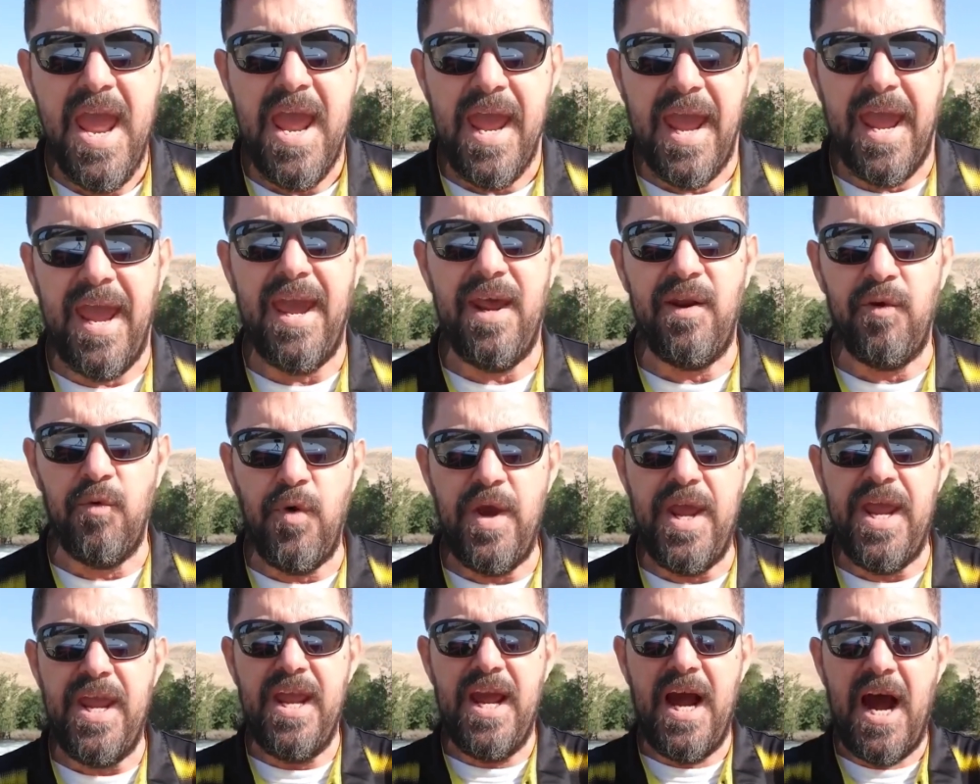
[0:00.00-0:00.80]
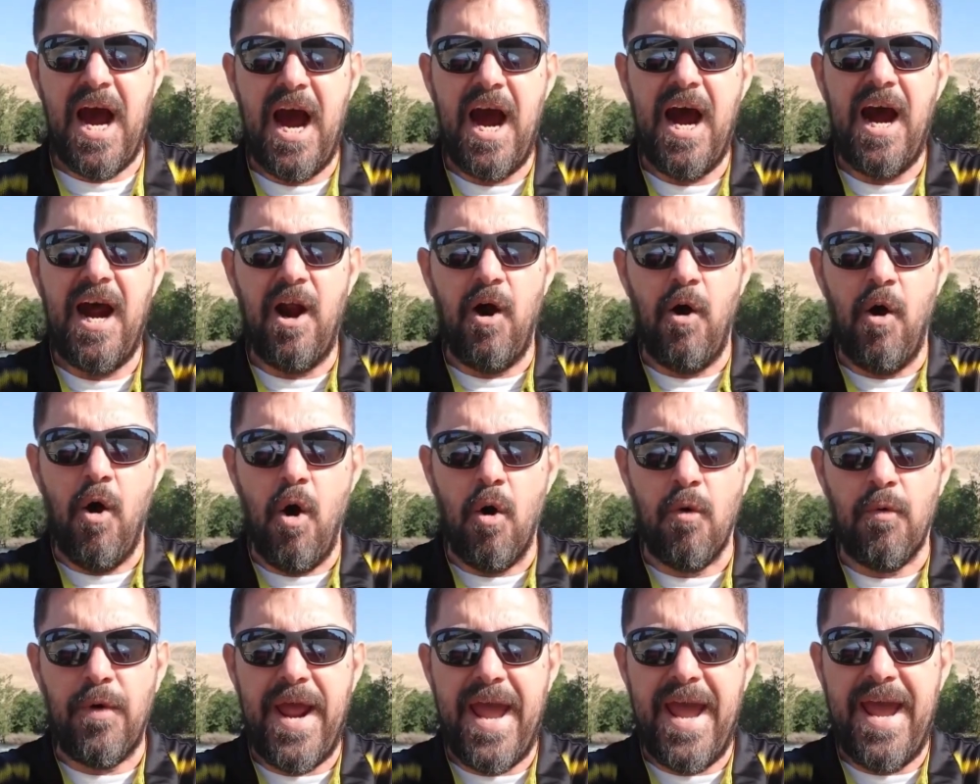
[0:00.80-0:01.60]
And we are
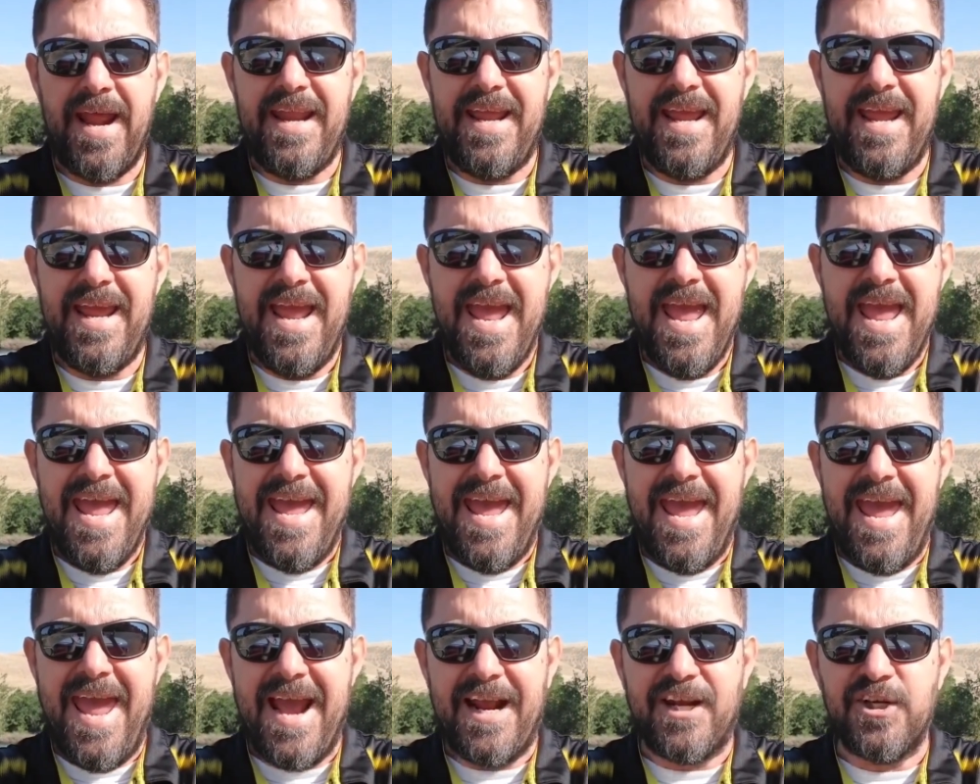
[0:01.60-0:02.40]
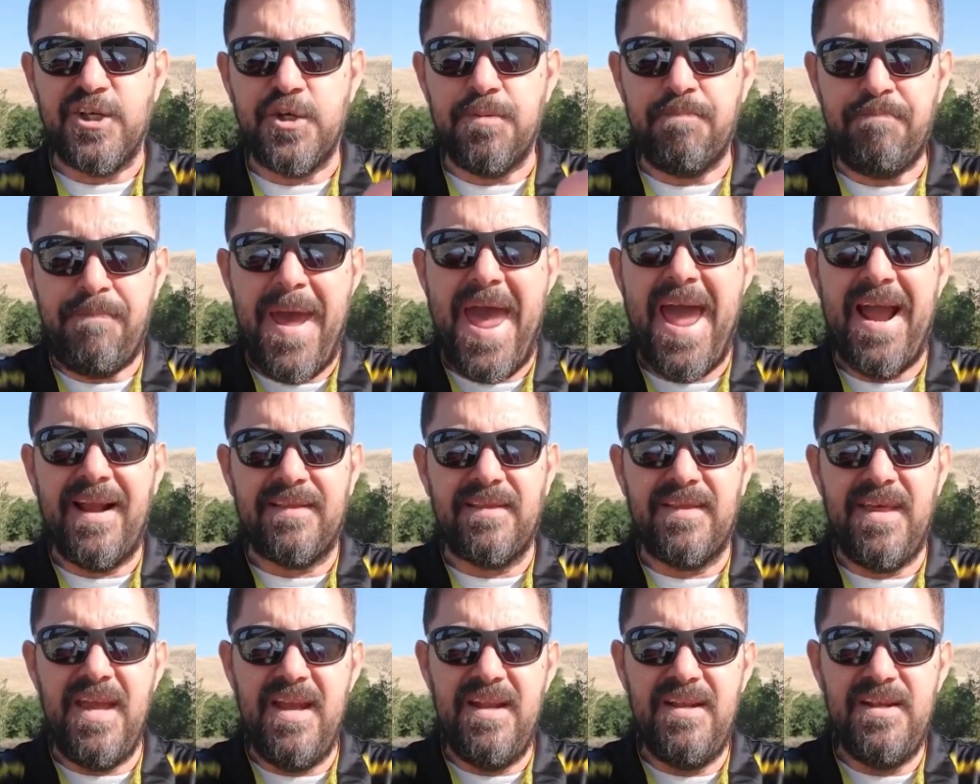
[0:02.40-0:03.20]
already
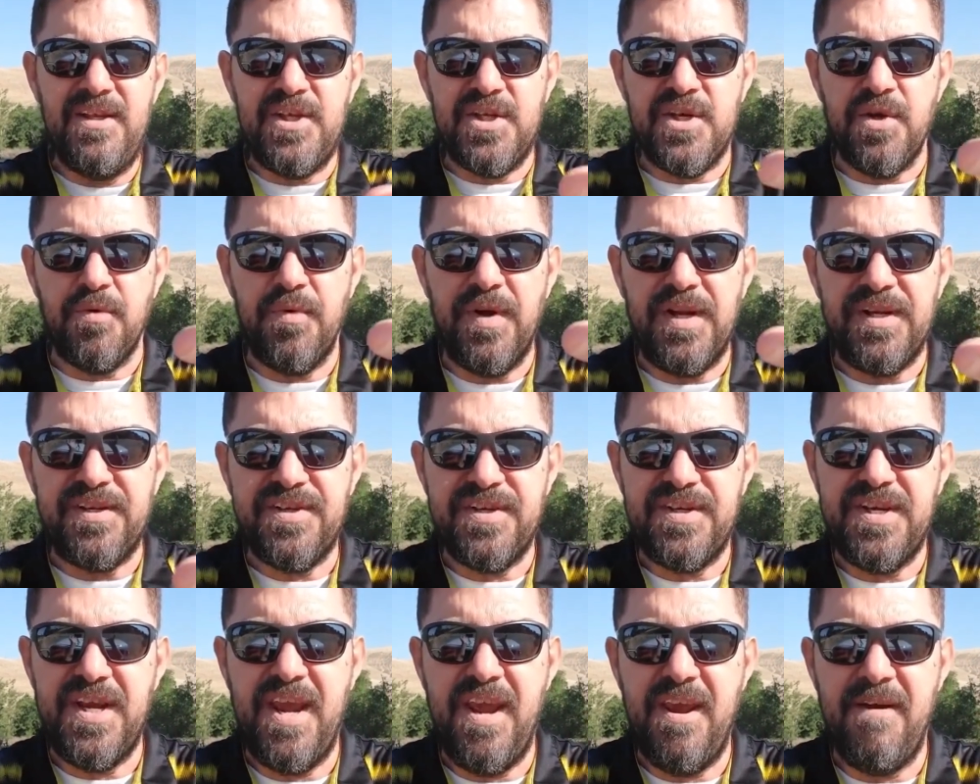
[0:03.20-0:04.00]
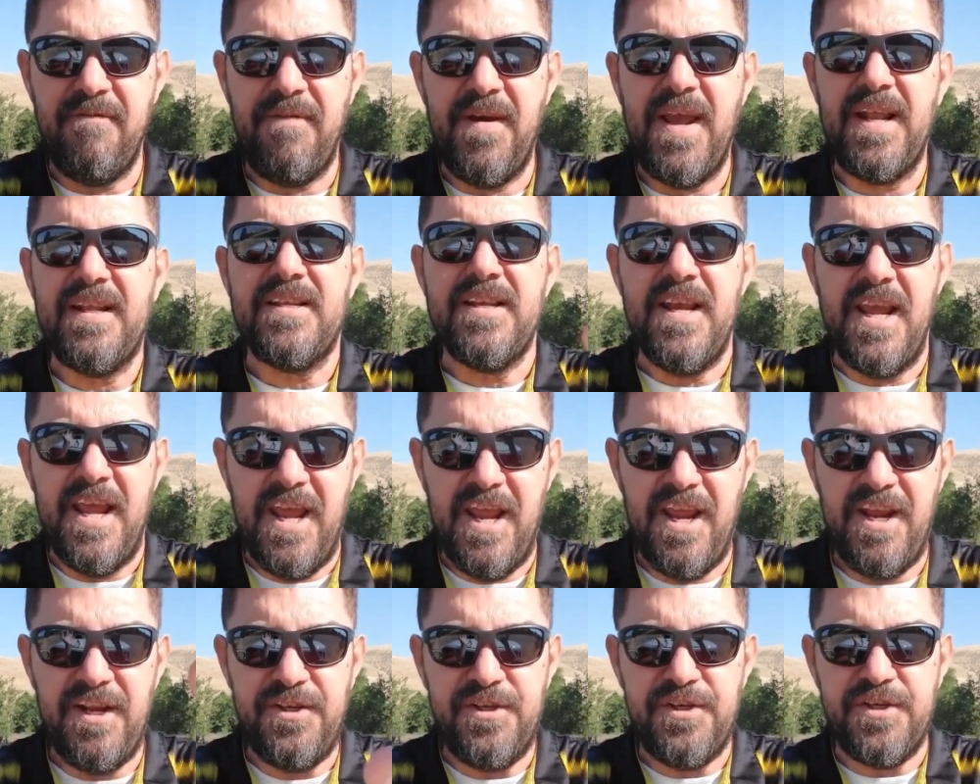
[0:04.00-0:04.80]
expecting to receive it.
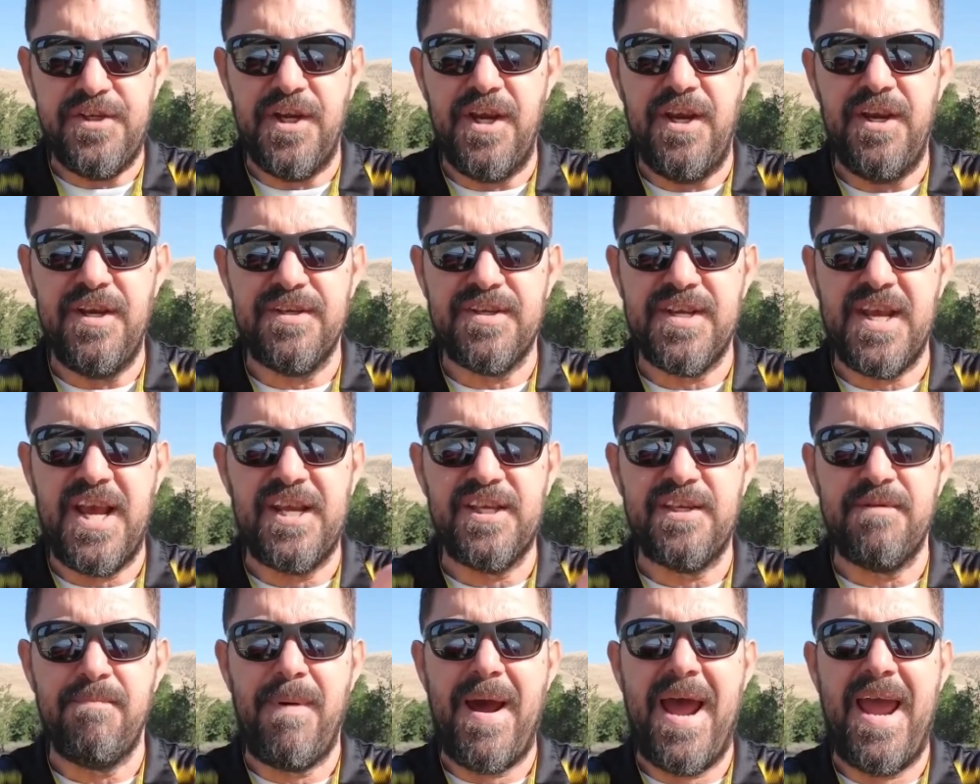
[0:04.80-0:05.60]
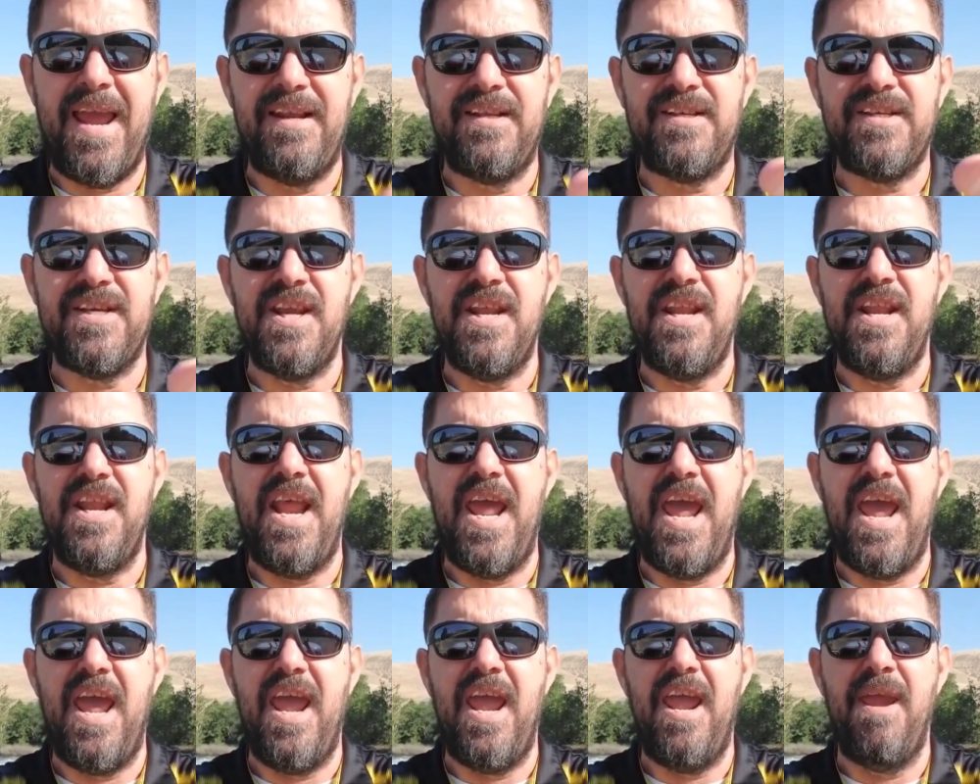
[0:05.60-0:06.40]
In Jesus' mighty
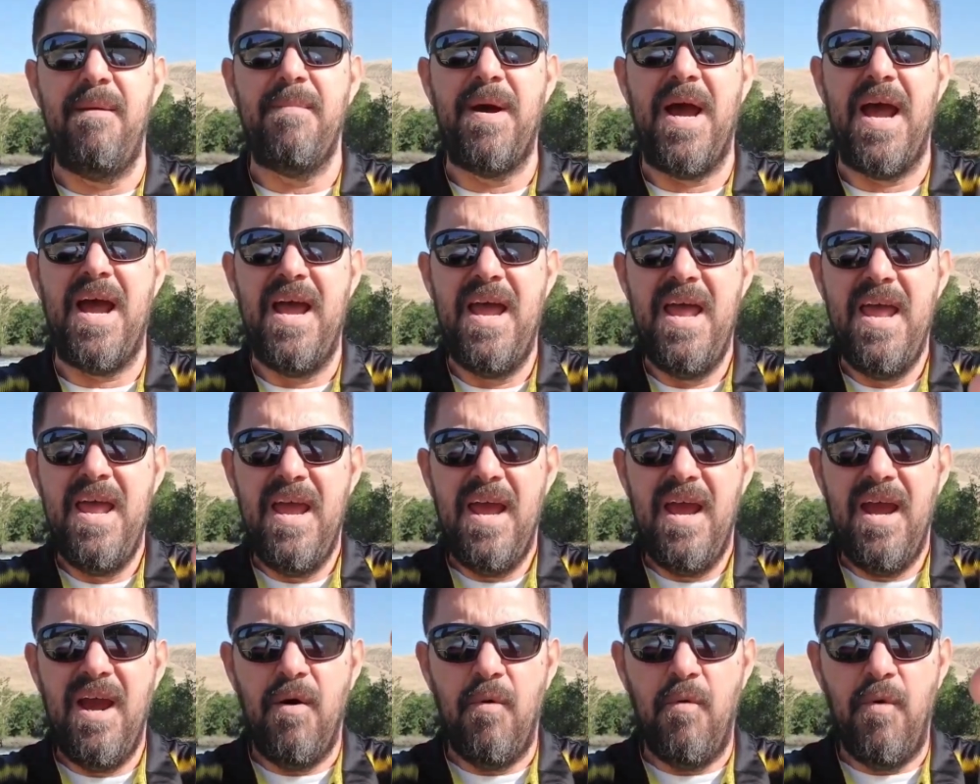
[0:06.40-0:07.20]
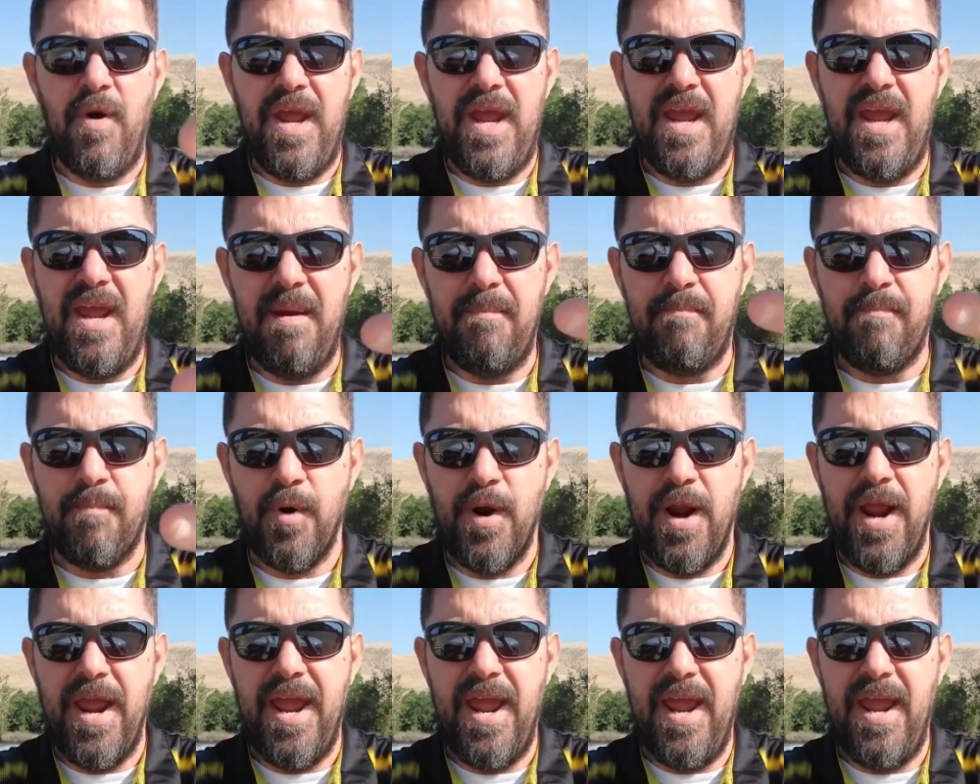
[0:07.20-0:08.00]
name, uh, we
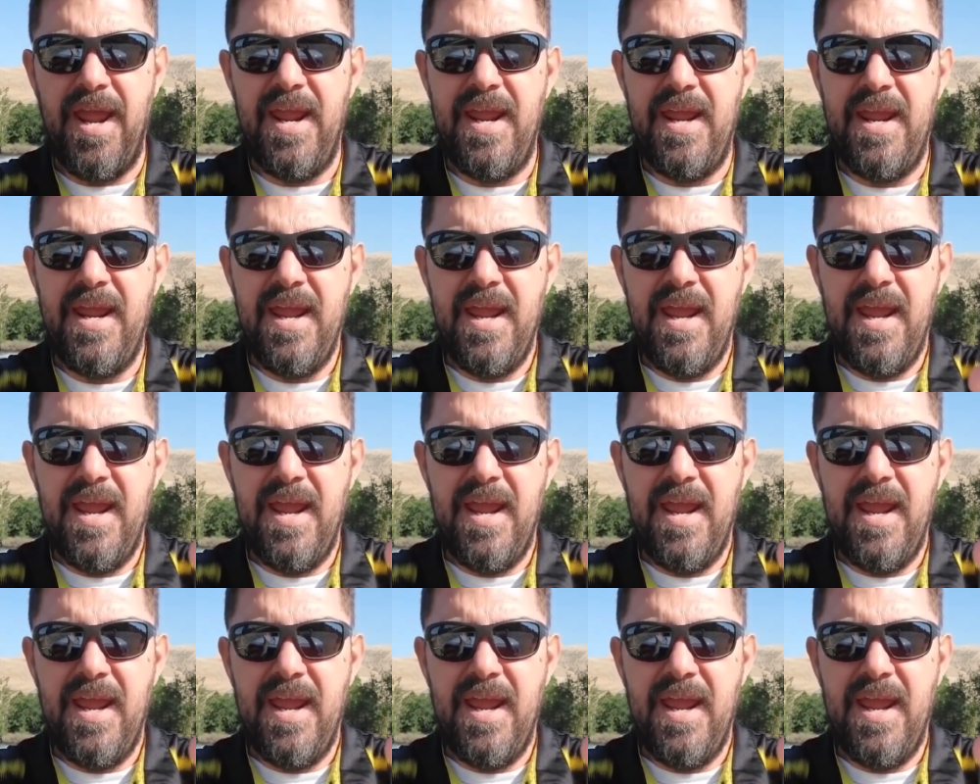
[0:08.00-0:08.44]
pray.